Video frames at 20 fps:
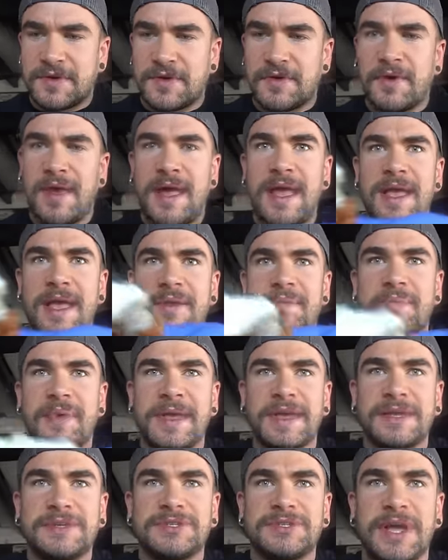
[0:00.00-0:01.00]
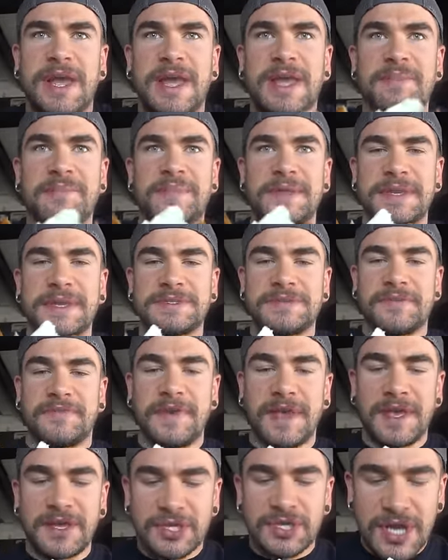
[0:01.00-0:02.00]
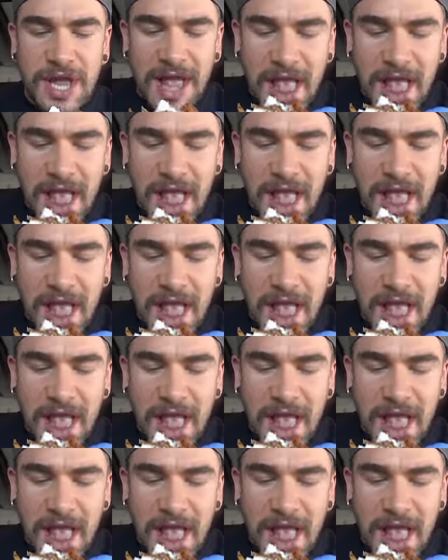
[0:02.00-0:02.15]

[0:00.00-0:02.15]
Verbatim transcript: great big giant piece of fish.